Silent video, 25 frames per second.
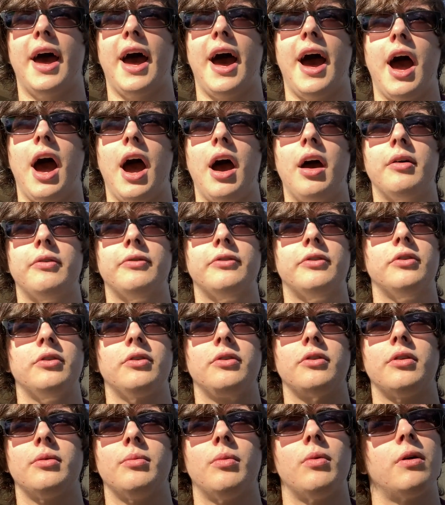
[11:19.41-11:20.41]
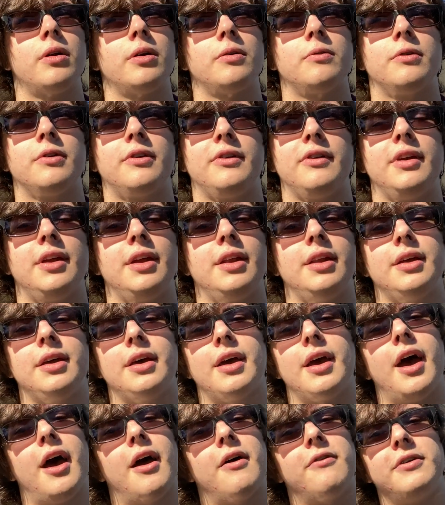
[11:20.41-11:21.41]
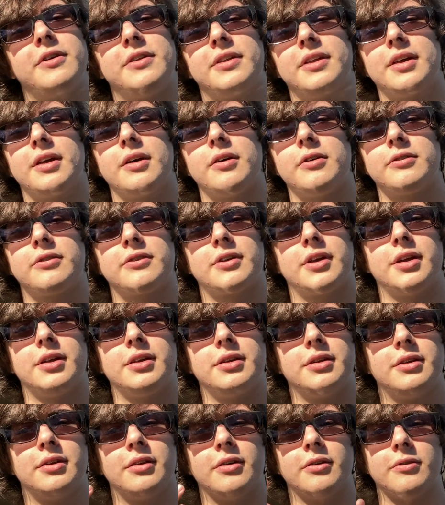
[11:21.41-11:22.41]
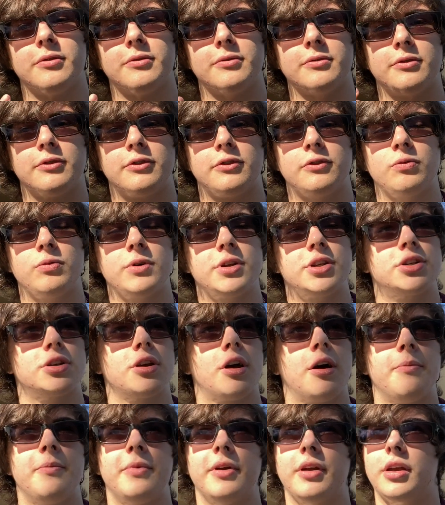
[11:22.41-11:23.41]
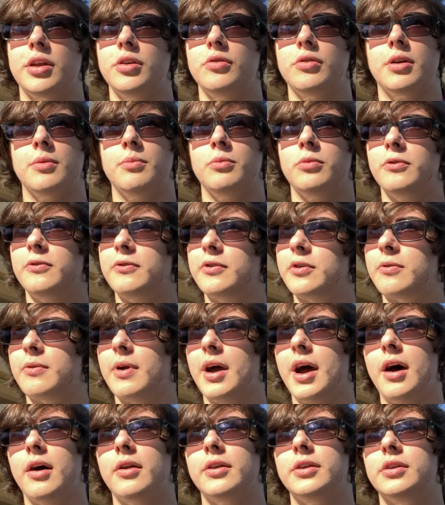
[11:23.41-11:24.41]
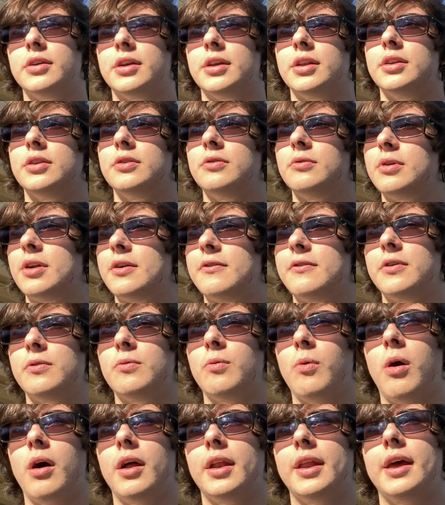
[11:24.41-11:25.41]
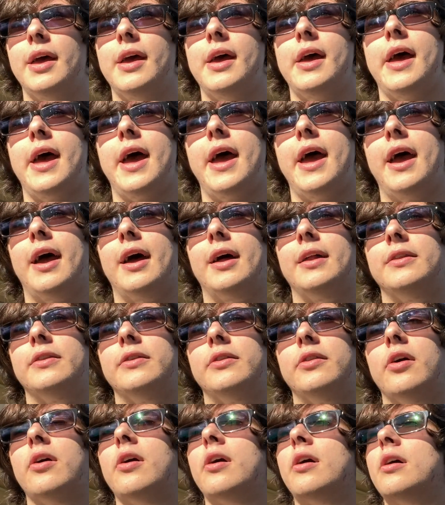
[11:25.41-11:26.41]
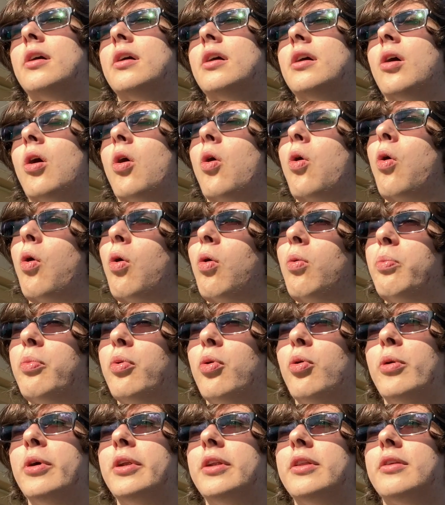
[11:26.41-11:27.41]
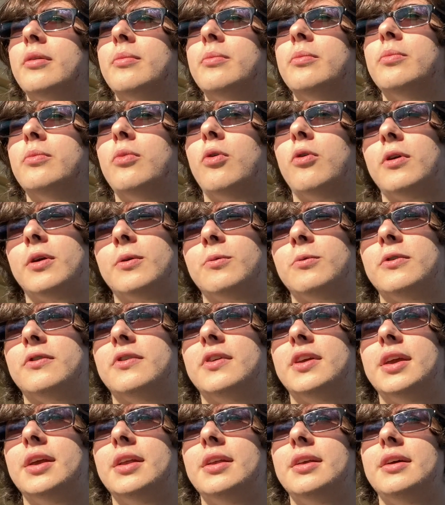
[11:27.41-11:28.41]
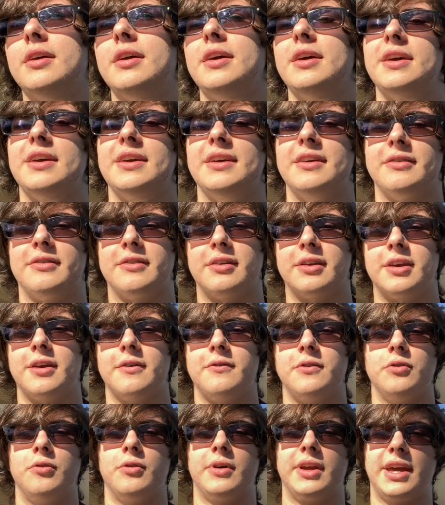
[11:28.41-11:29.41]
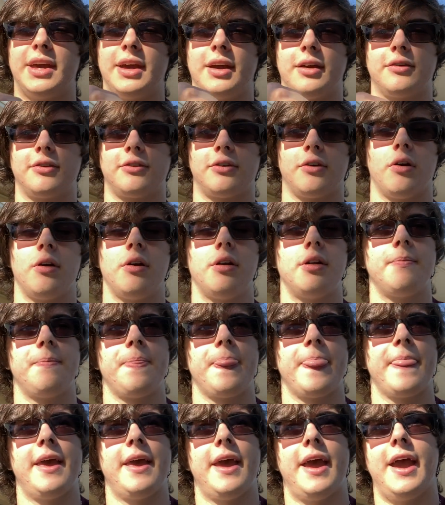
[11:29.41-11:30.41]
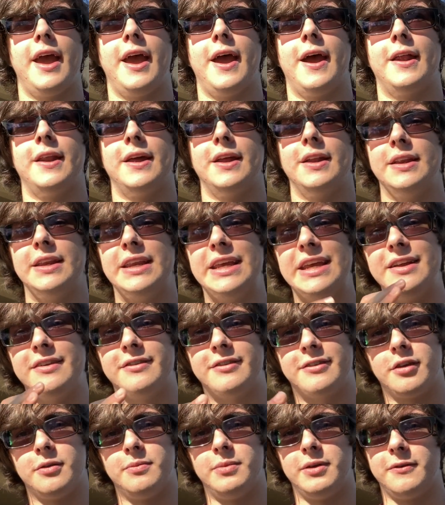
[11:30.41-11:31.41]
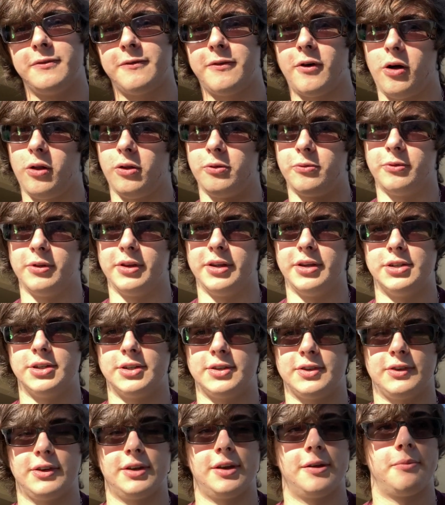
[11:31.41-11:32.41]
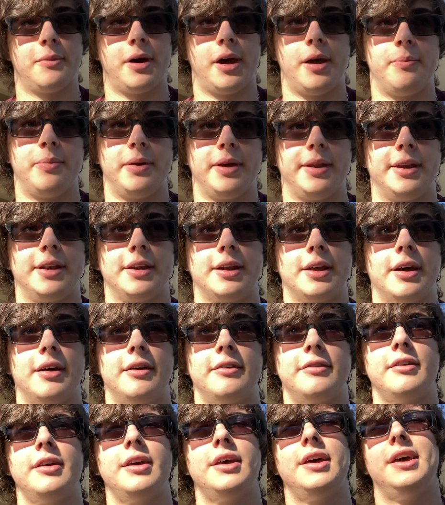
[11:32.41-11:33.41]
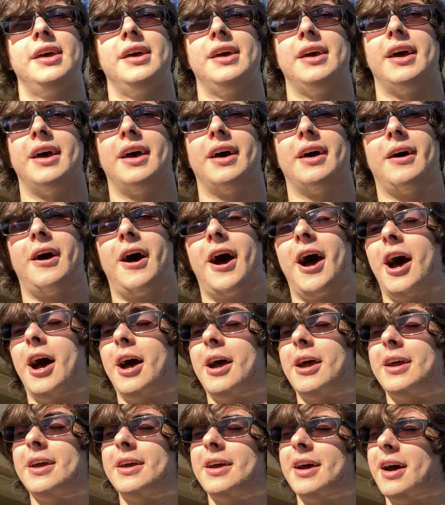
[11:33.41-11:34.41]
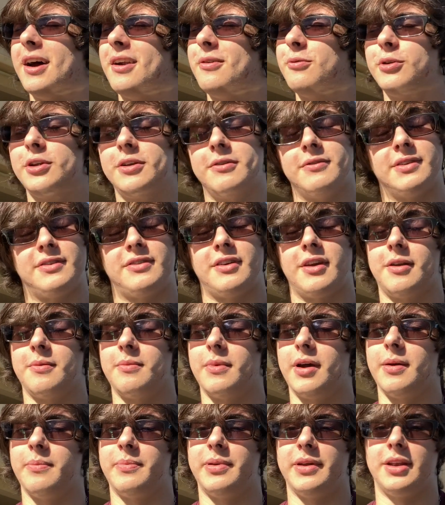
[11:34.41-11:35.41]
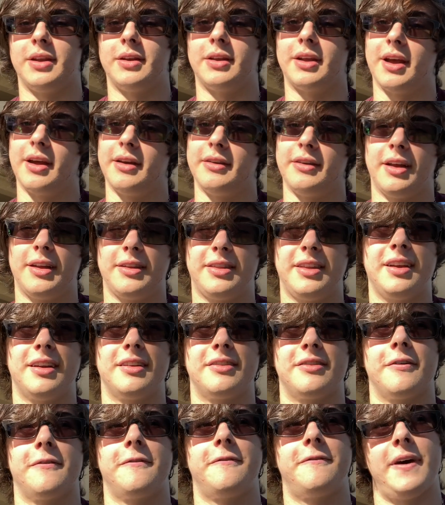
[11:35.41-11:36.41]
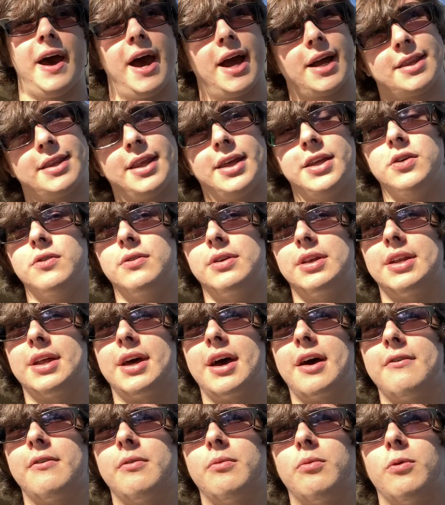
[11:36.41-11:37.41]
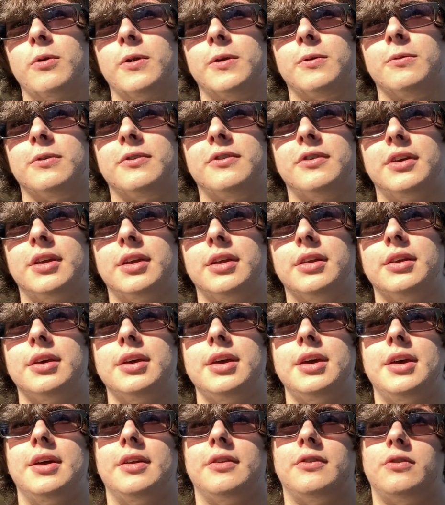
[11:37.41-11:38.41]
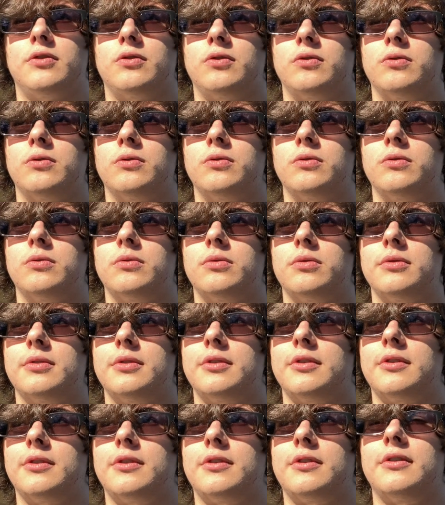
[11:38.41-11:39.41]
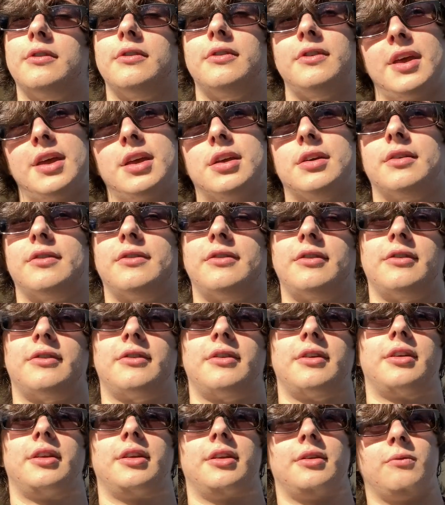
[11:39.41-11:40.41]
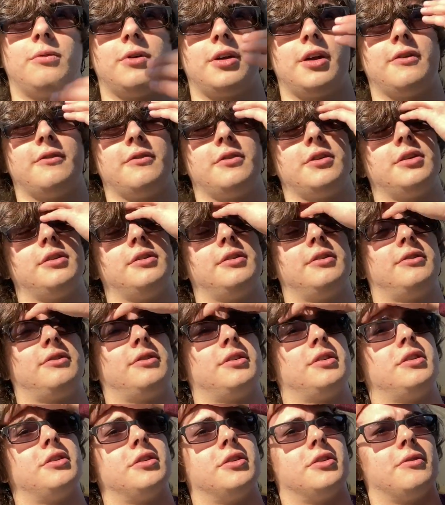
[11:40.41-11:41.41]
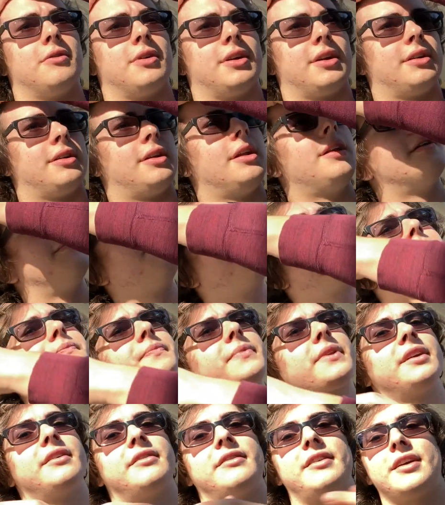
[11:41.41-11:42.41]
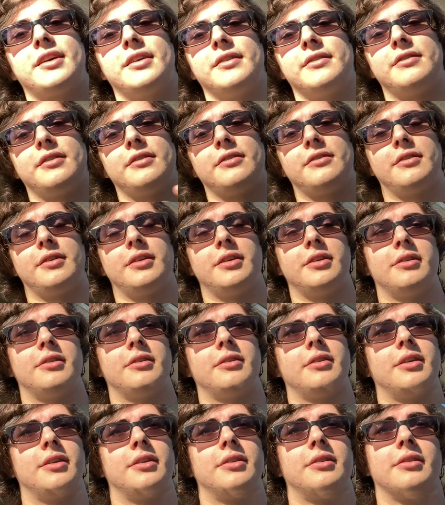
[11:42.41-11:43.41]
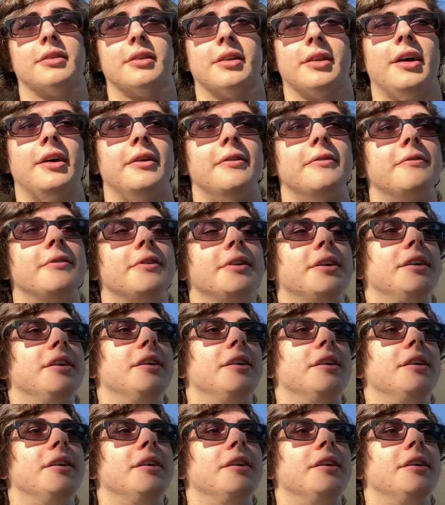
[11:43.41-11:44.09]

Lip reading: After the morning routine, everything else can, switch up. You can move it around, you can do whatever you want. And the whole point of the morning routine is to give you a kickstart, and it needs to be followed religiously, in my opinion, guys. I don't even say in my opinion, guys. I think it's a fact that you need to have a morning routine to stay consistent in whatever it is that you're doing, and stay consistent in life.